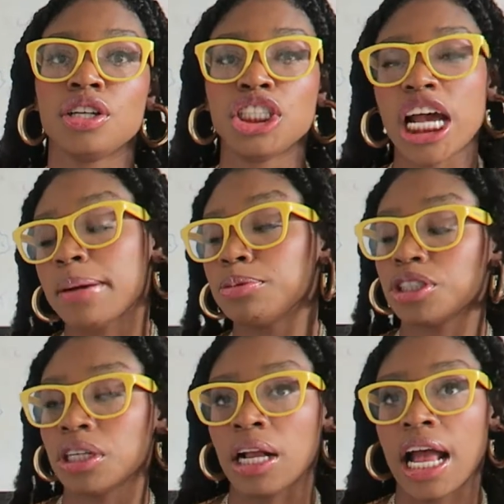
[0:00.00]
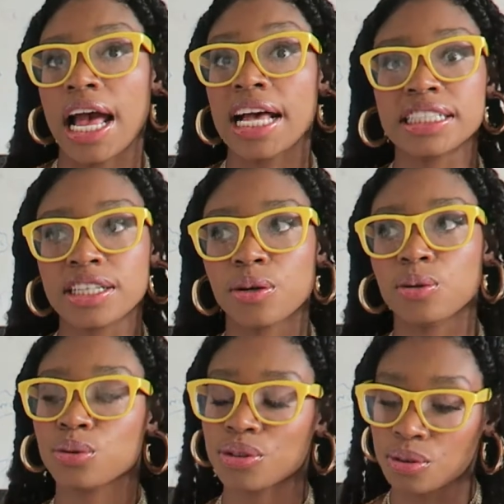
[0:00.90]
chapter as it
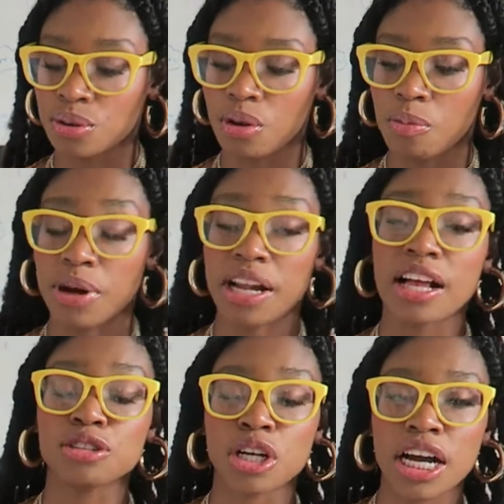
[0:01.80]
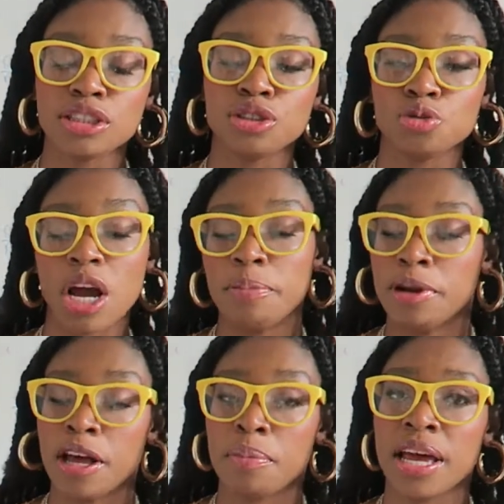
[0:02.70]
goes, but I'll try to wrap
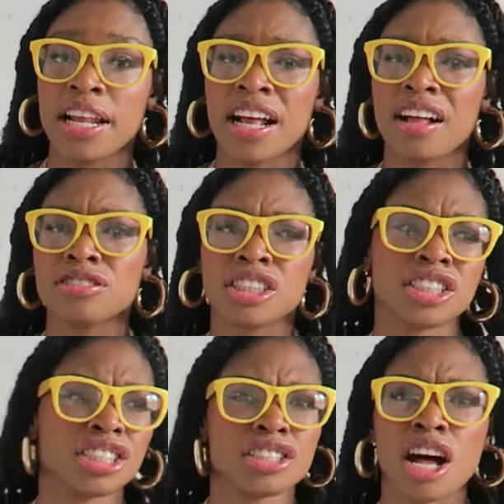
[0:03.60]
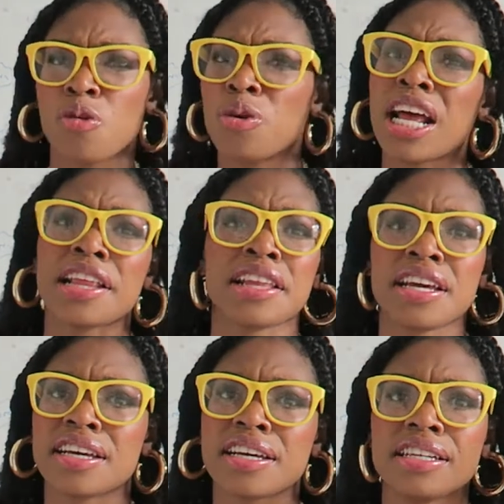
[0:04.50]
it up, and I'll just stop when I
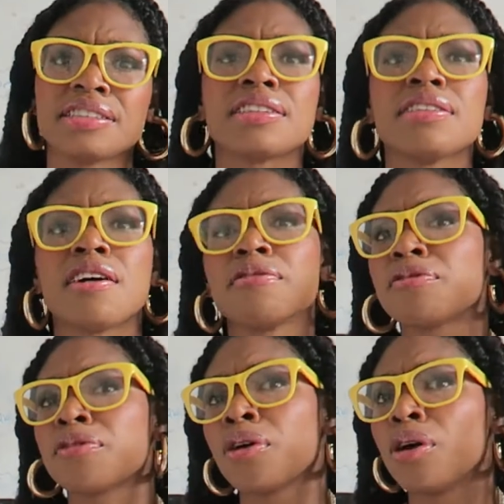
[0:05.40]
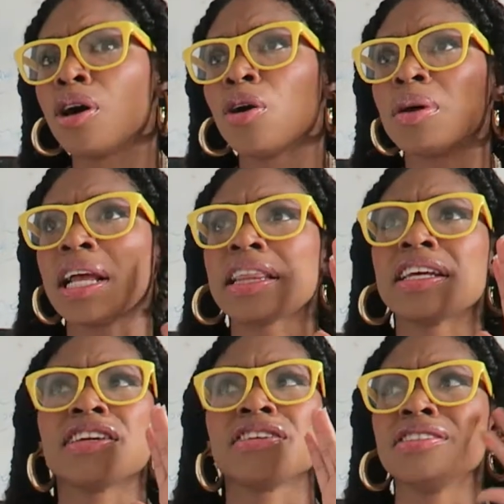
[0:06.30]
think it's enough, when I
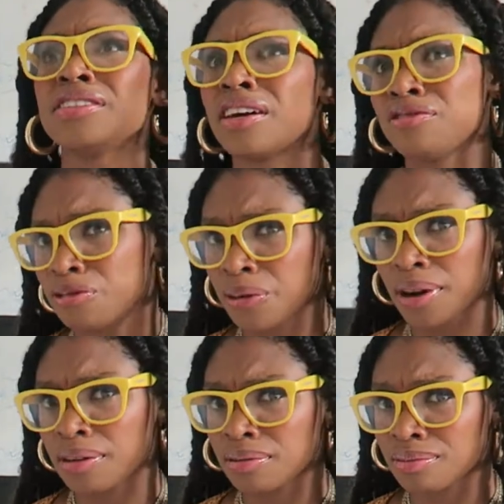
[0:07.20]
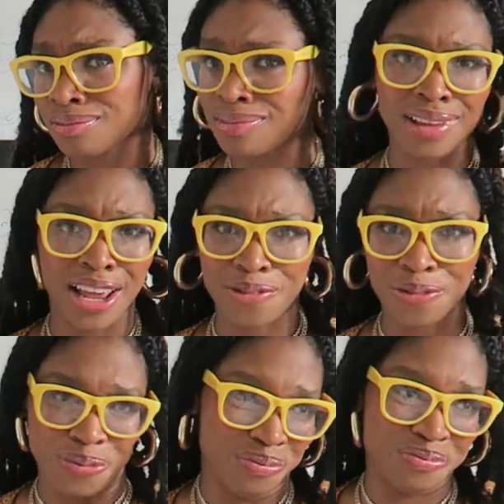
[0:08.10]
think you're done for, like
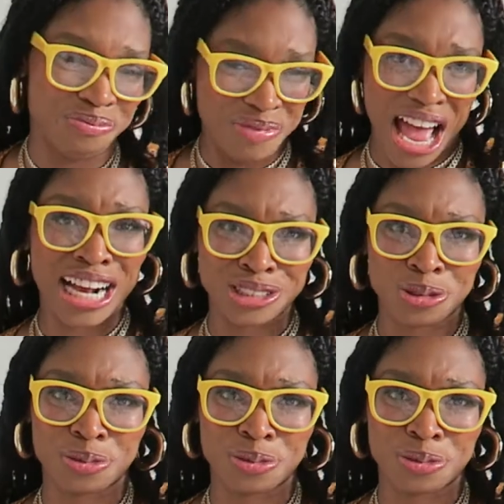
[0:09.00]
actual